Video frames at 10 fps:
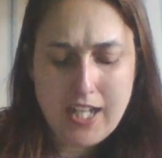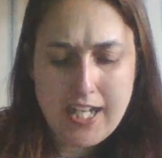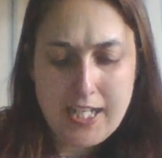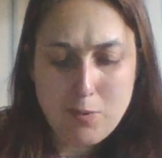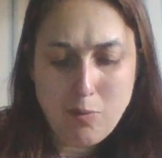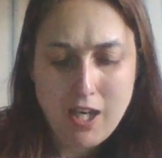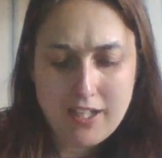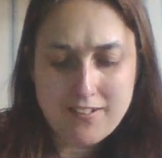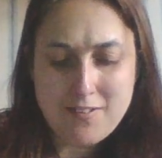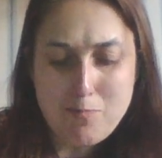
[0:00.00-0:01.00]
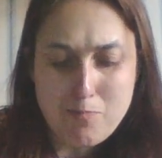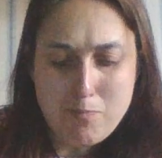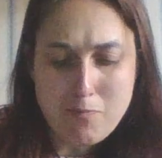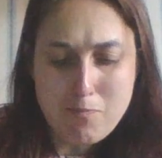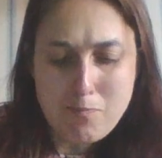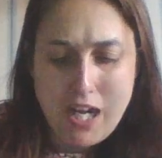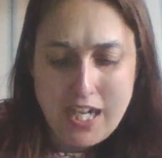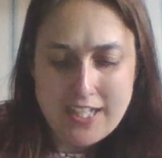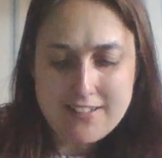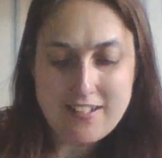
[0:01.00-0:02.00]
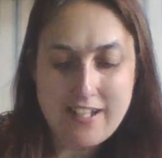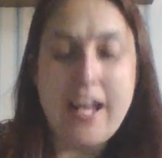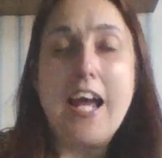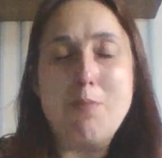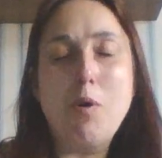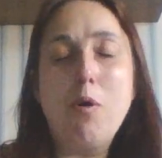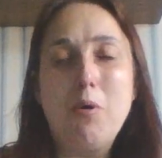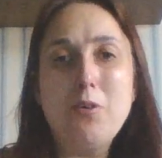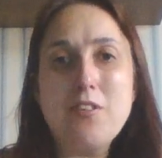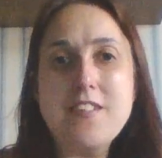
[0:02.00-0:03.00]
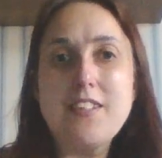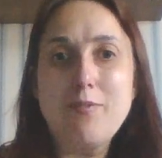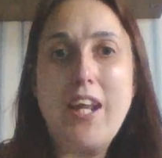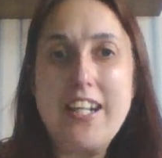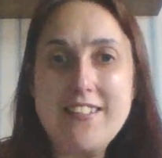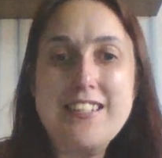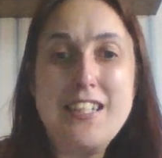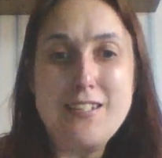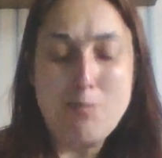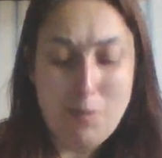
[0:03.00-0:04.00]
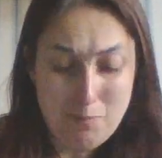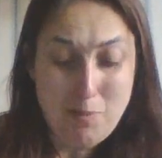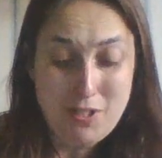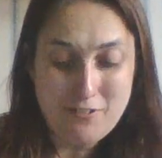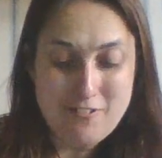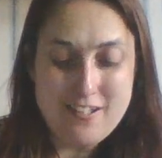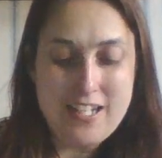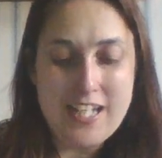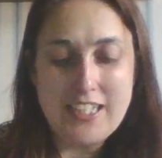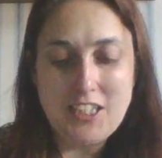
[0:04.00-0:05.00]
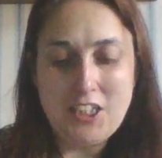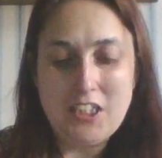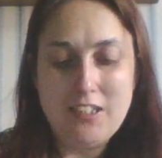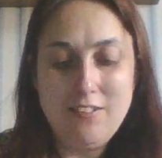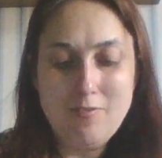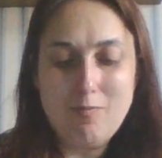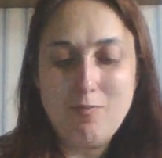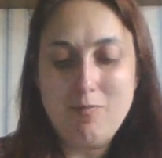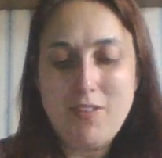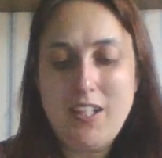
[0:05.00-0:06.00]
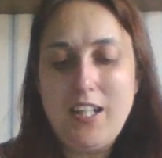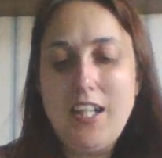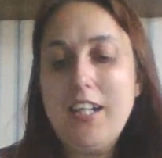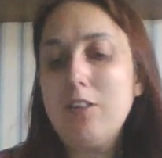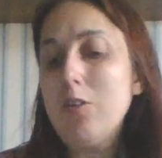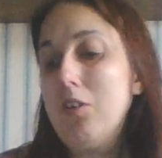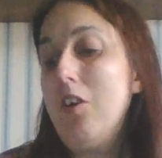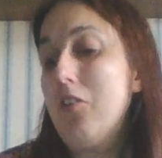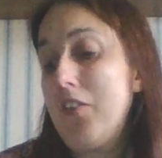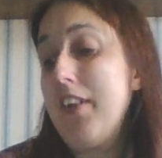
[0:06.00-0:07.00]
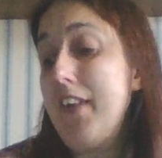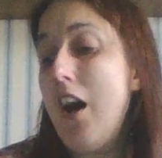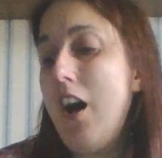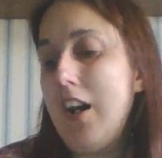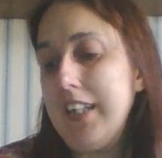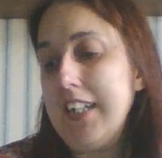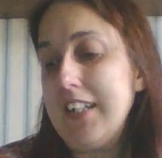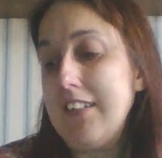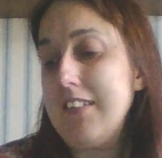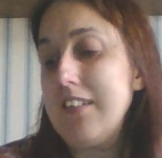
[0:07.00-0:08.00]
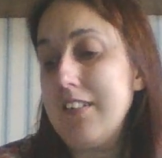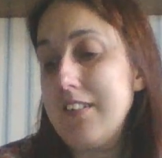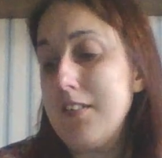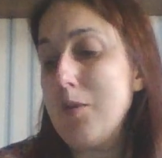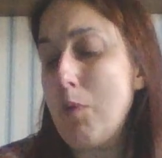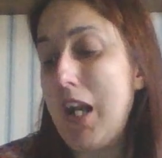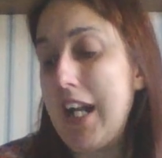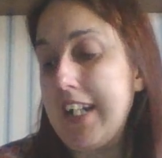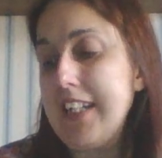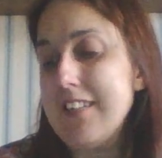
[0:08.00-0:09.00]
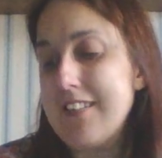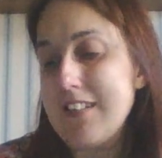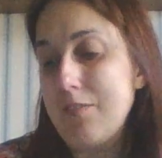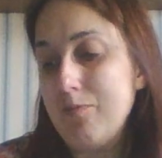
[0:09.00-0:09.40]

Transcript: A1 Bad Airport, excuse my pronunciation. Good luck to the higher Place.